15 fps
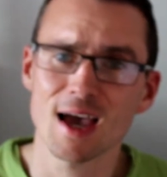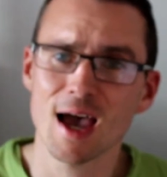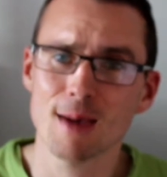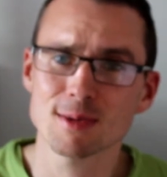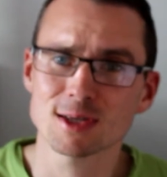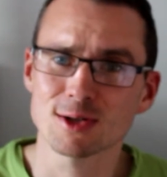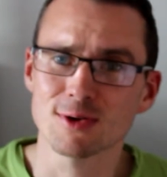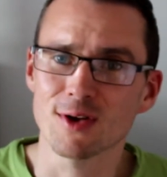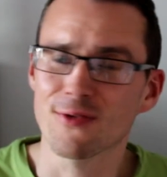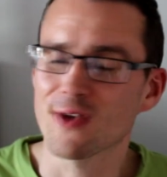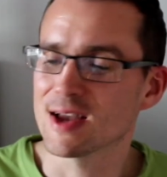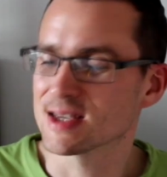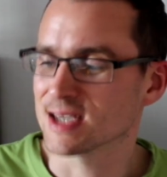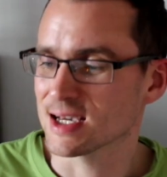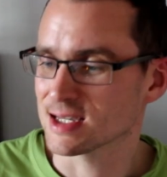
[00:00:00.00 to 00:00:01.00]
Absolutely
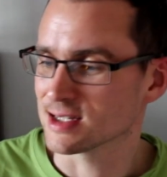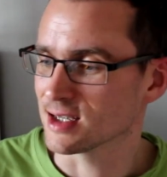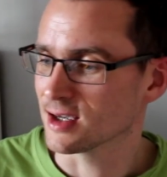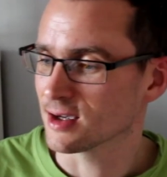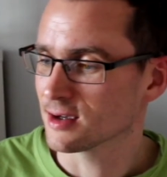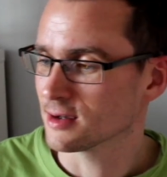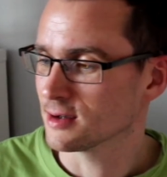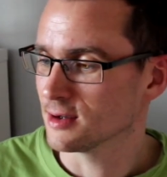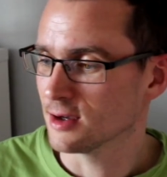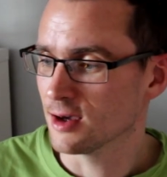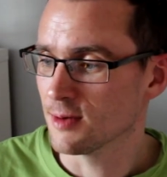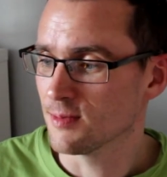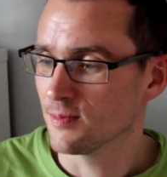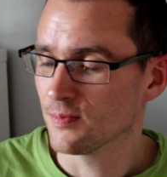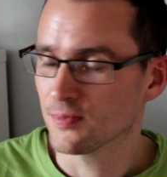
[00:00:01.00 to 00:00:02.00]
fantastic.
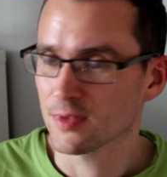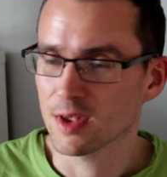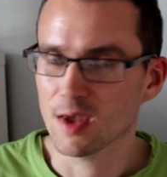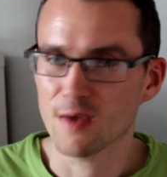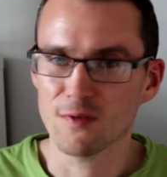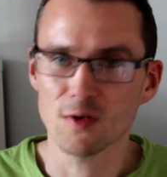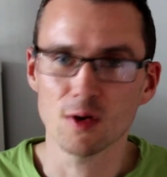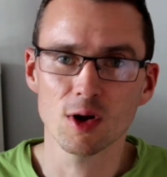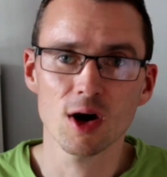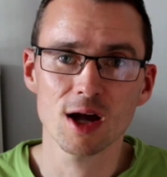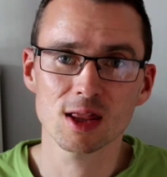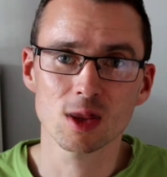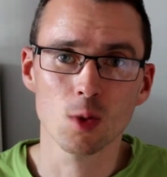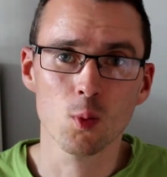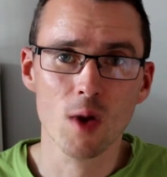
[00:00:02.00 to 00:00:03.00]
If you
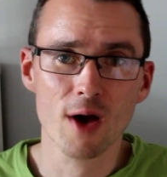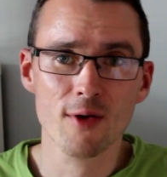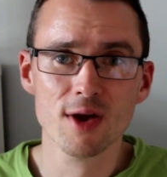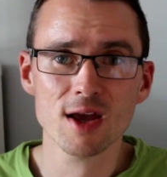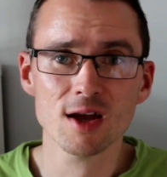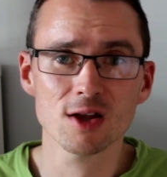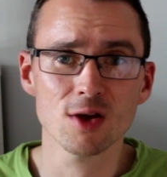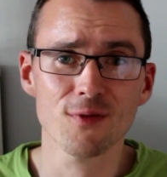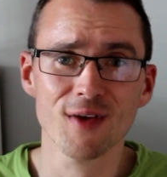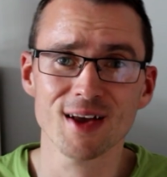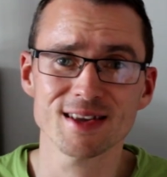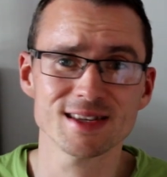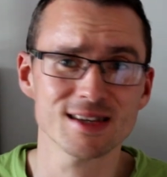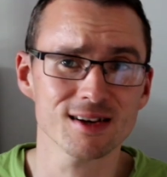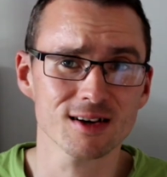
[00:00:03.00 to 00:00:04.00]
like the Wherry and you
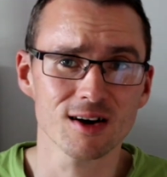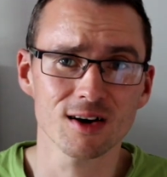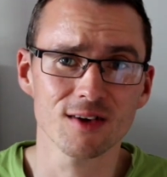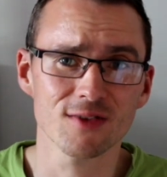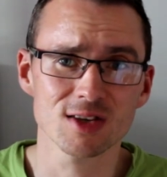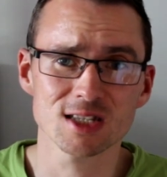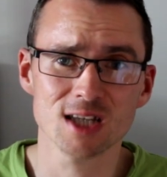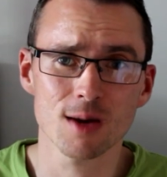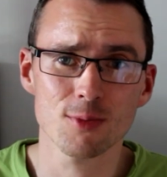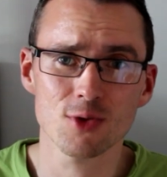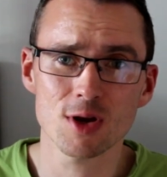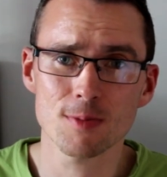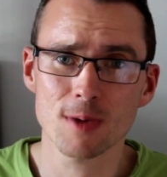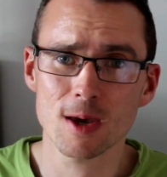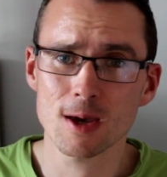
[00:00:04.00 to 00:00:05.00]
fancy a kind of a
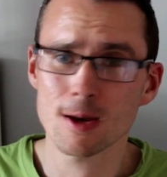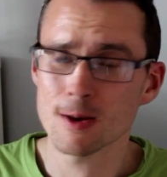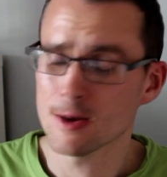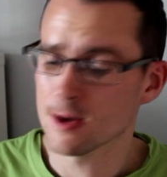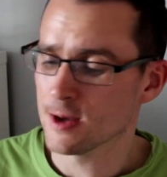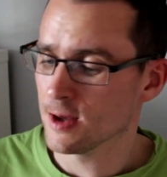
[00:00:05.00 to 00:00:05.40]
summery beer,